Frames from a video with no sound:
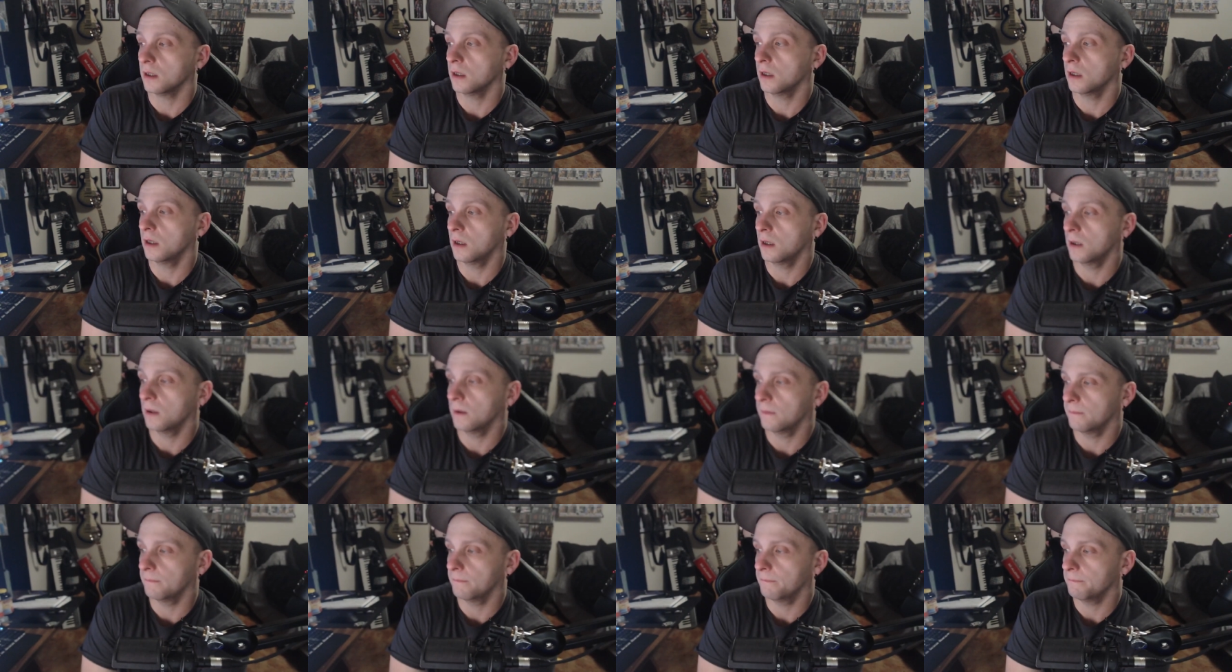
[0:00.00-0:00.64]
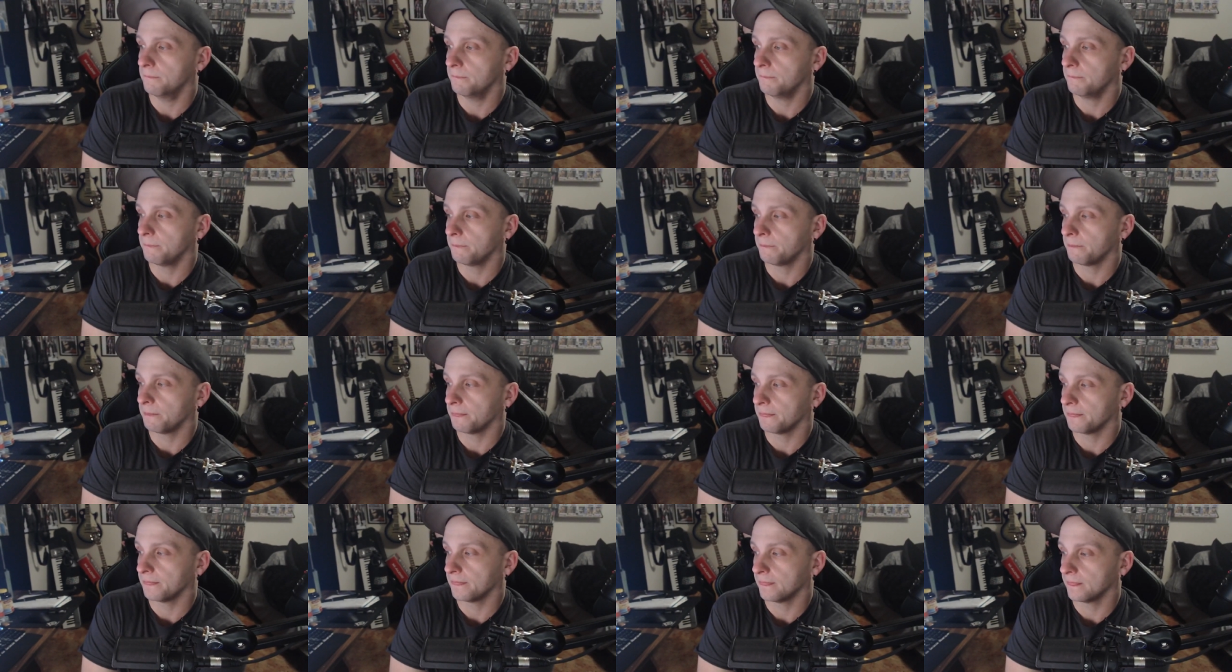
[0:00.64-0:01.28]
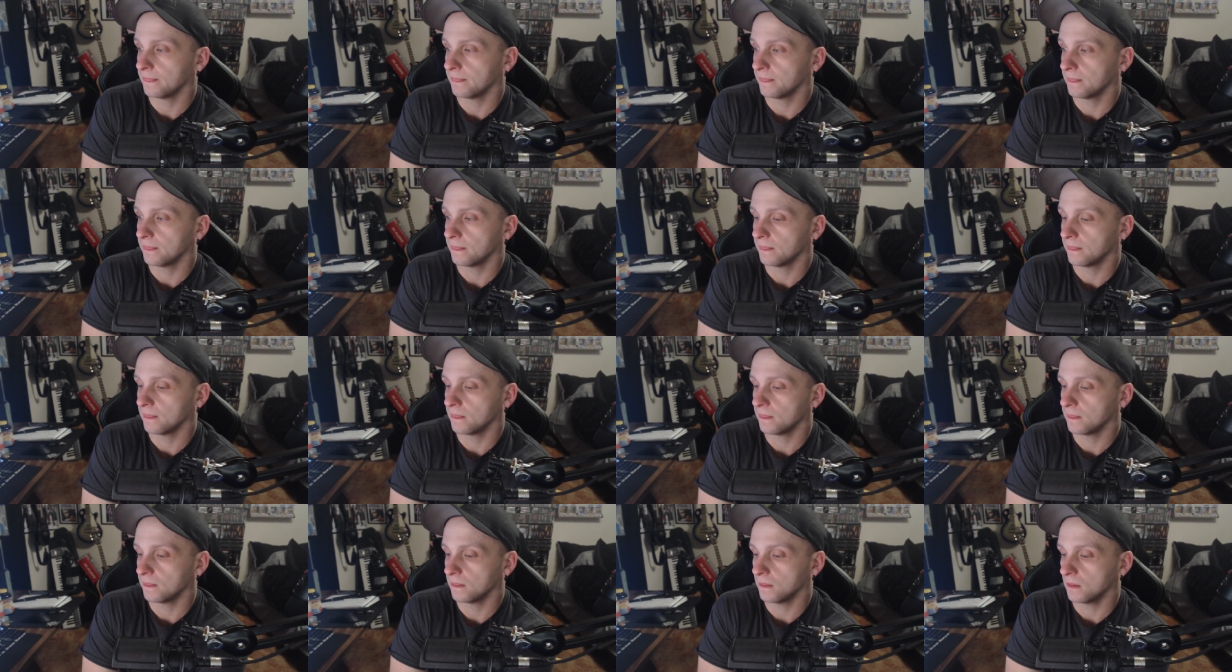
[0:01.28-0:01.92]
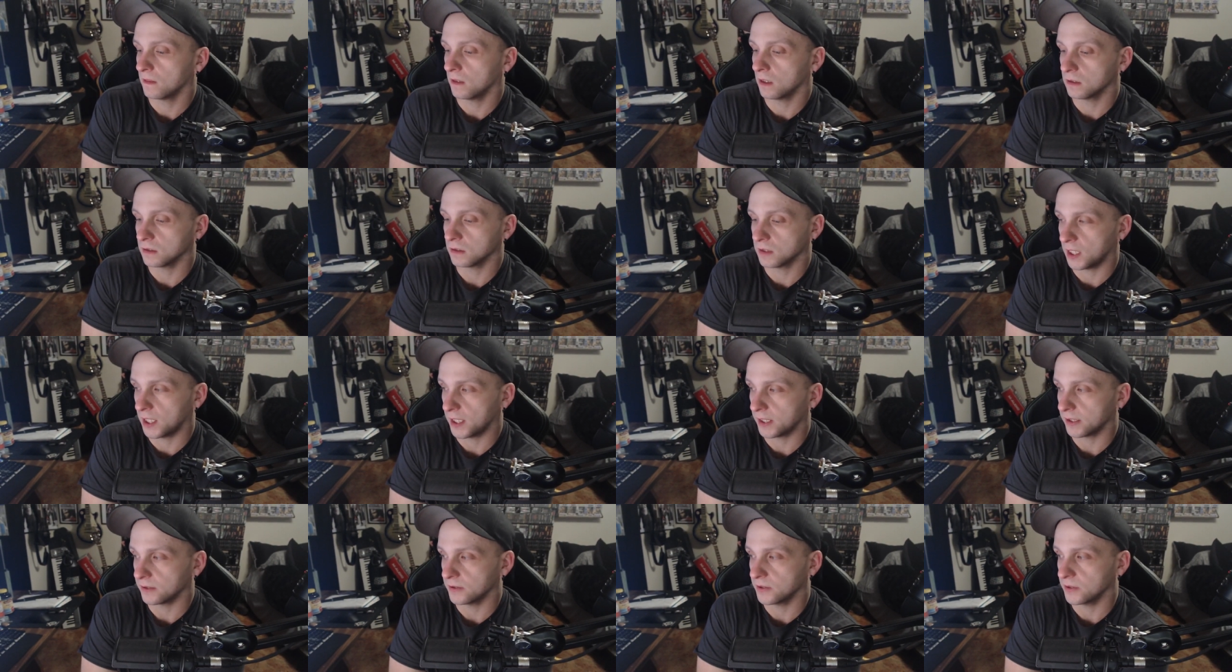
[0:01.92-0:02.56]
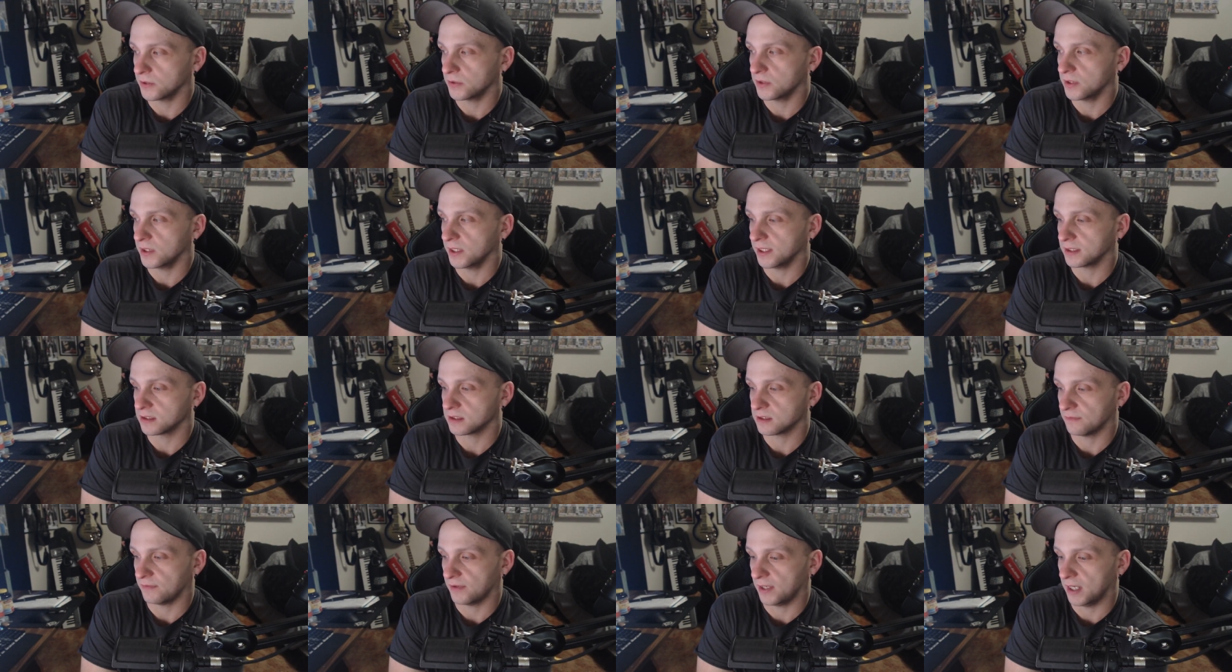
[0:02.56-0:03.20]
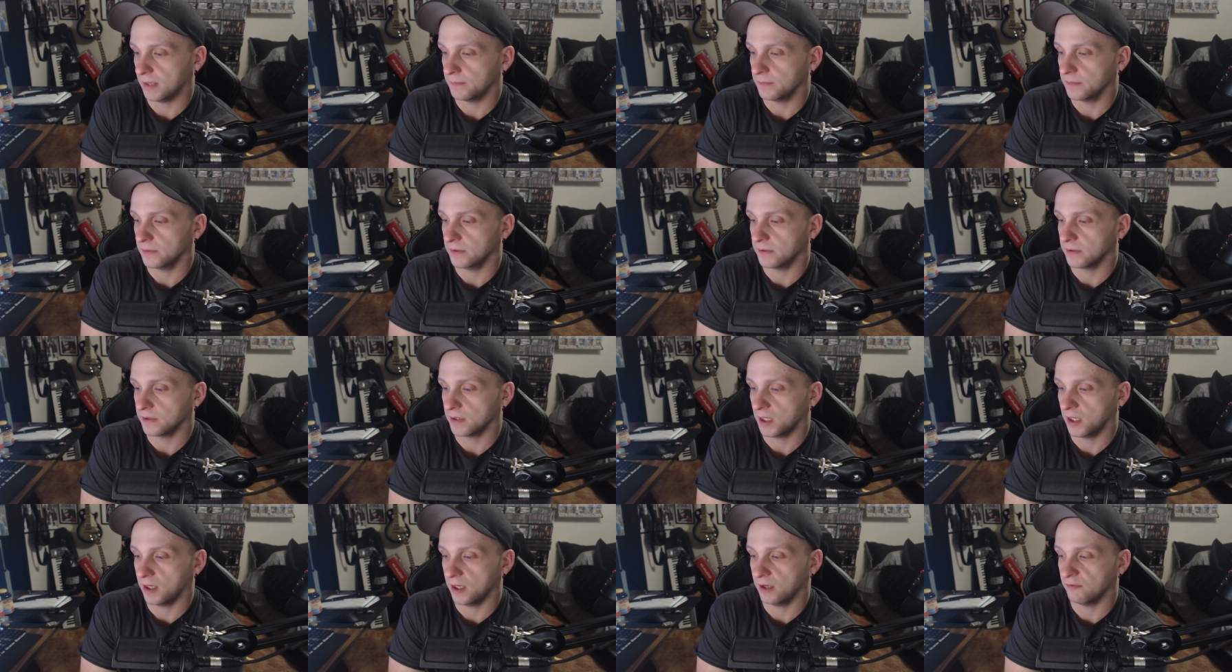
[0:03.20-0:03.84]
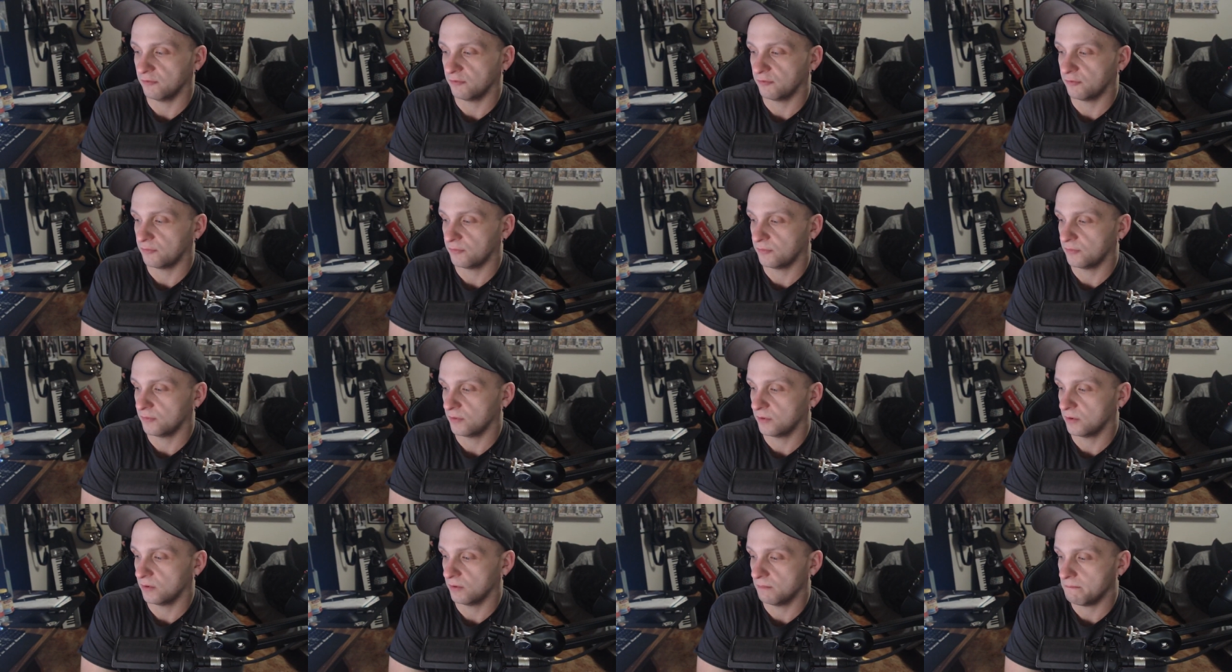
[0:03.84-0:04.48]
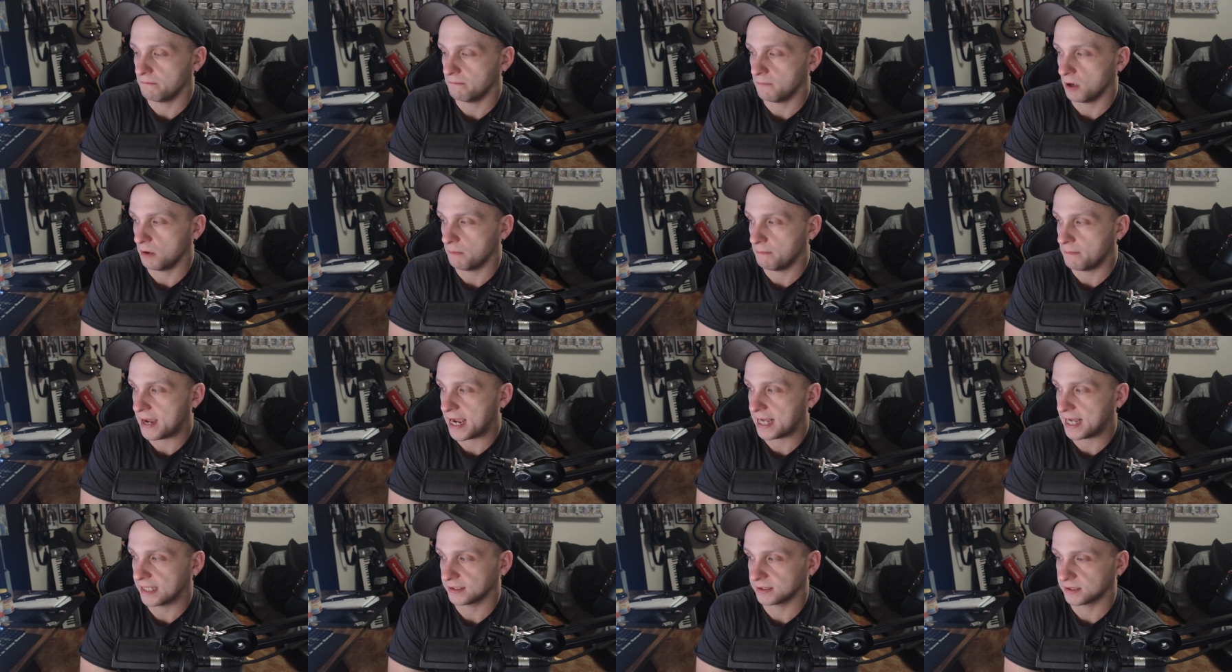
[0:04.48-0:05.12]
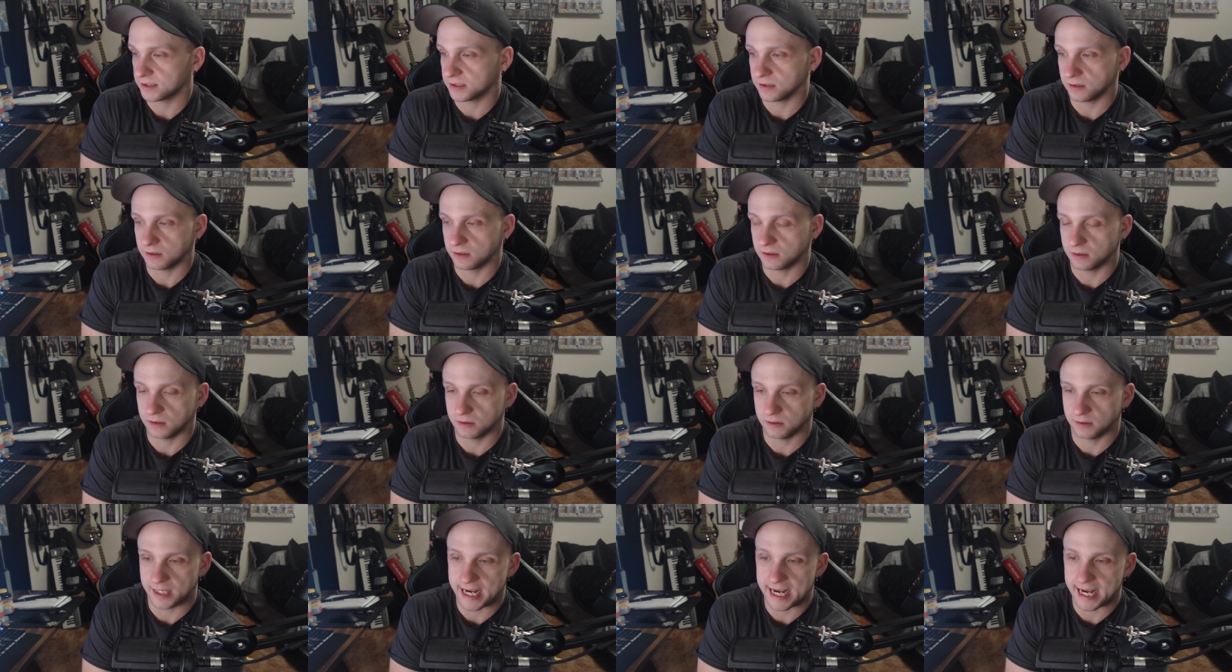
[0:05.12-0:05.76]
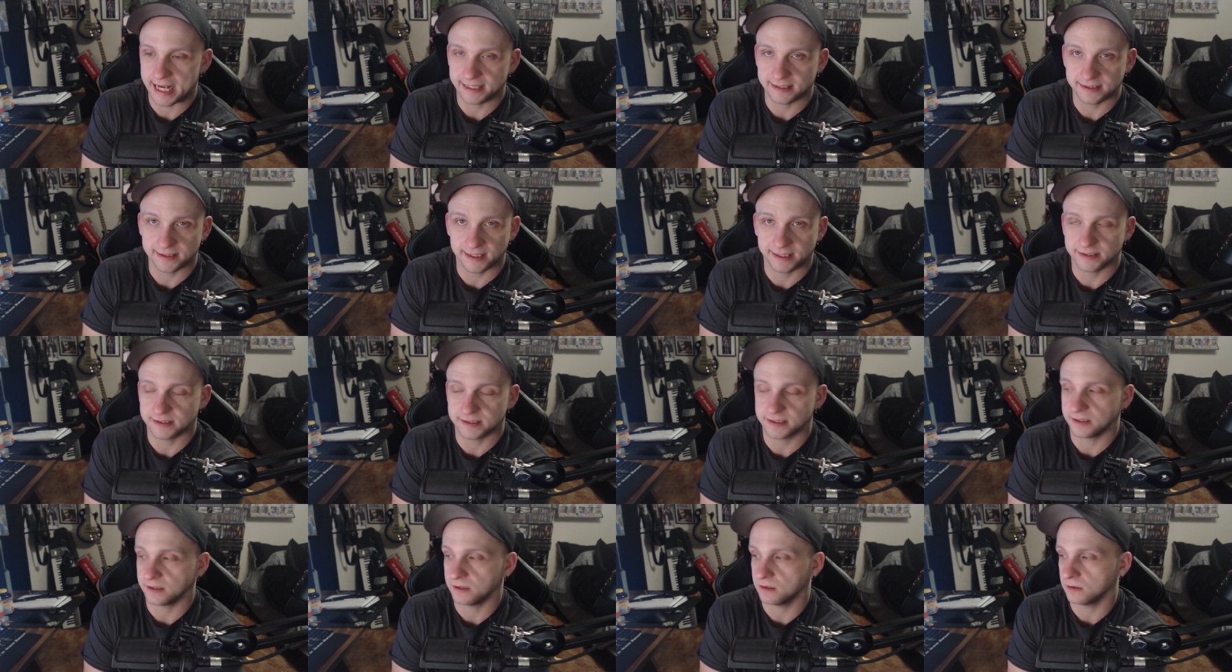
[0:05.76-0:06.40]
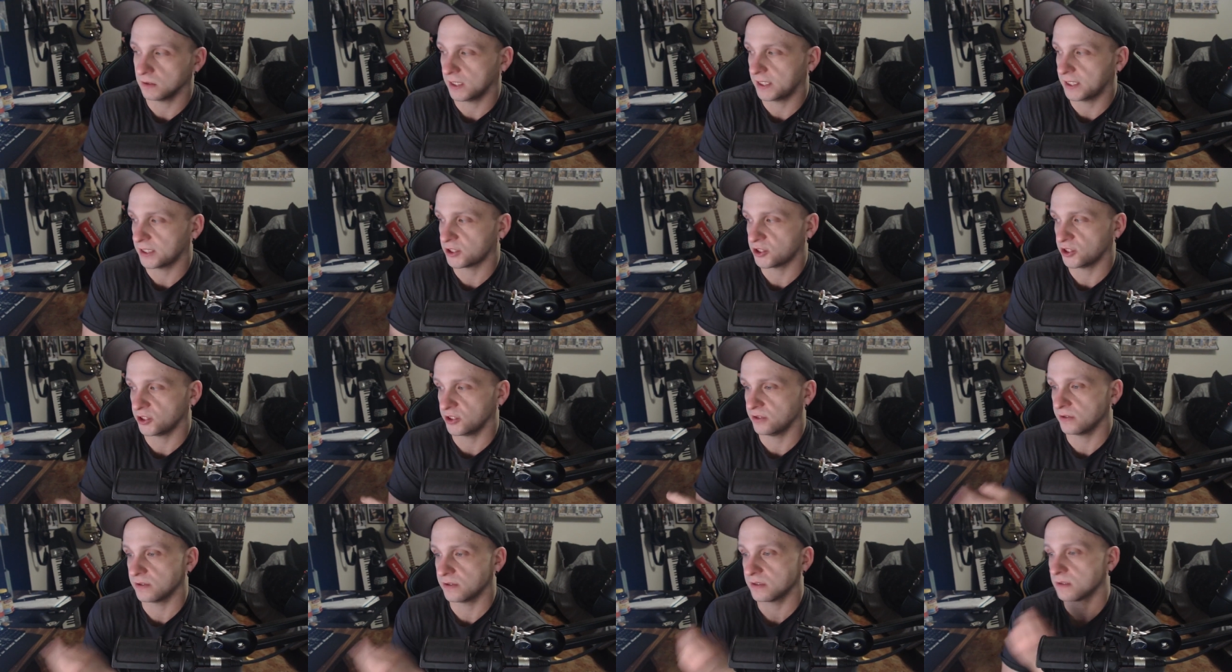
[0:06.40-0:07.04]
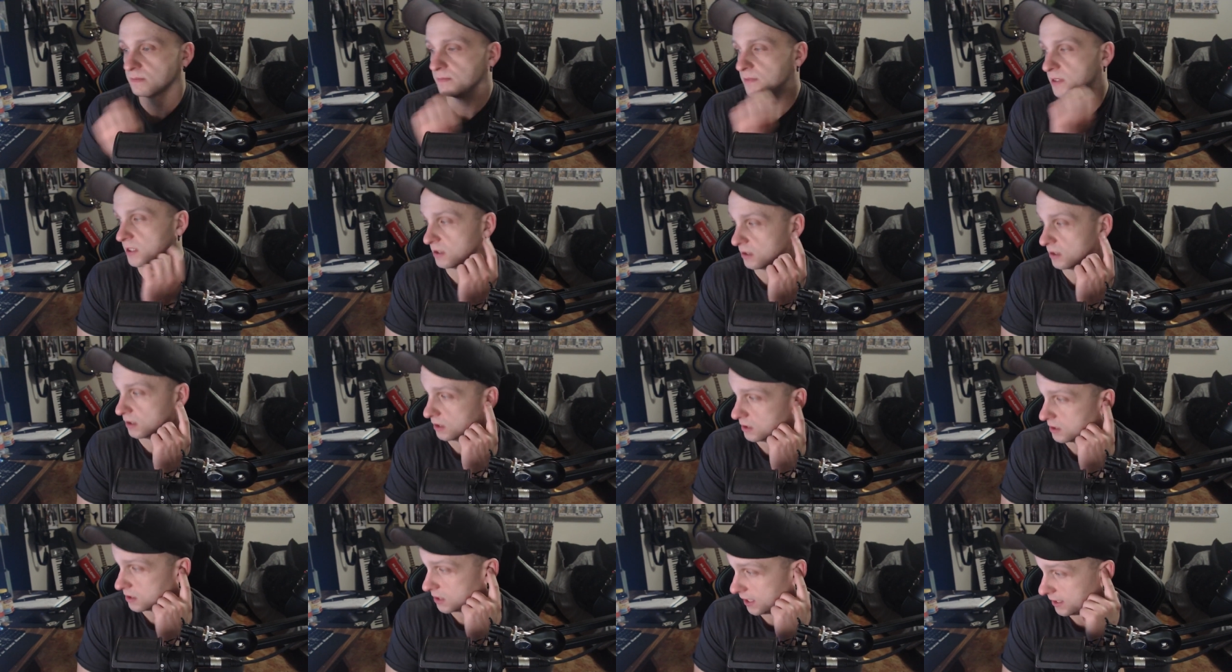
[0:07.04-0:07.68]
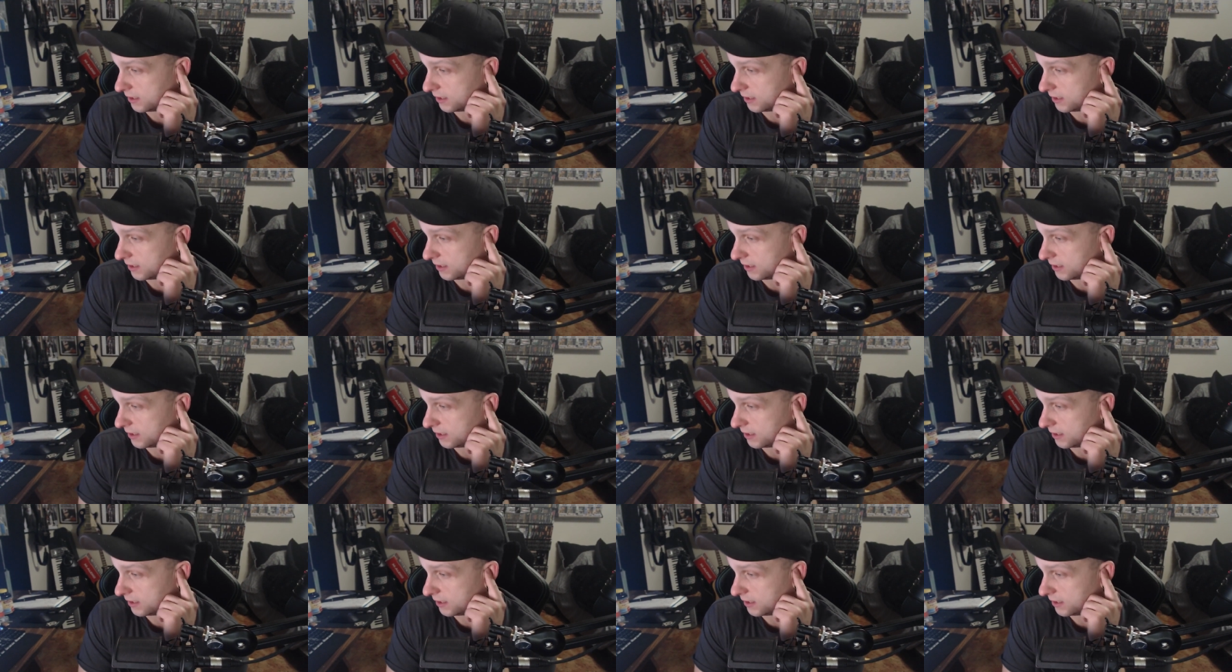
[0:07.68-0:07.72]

Um, a lot of good things have happened. I've amassed assets and collections because I,